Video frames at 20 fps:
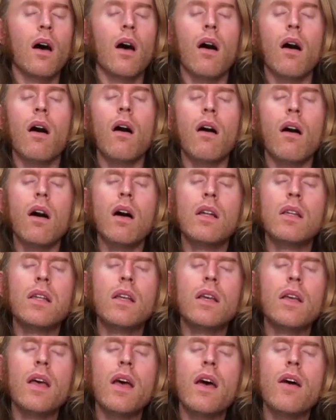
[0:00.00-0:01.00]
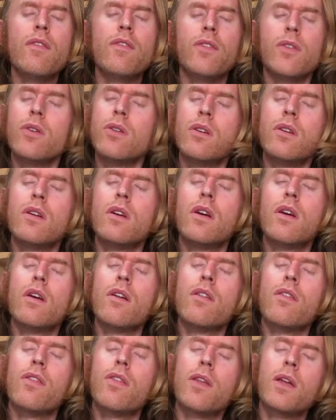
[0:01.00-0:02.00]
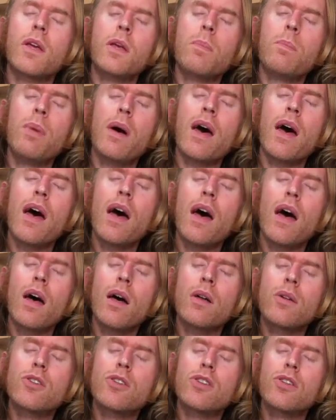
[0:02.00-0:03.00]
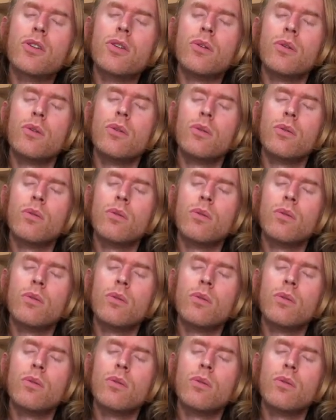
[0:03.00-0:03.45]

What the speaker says: Hardly ever think about you,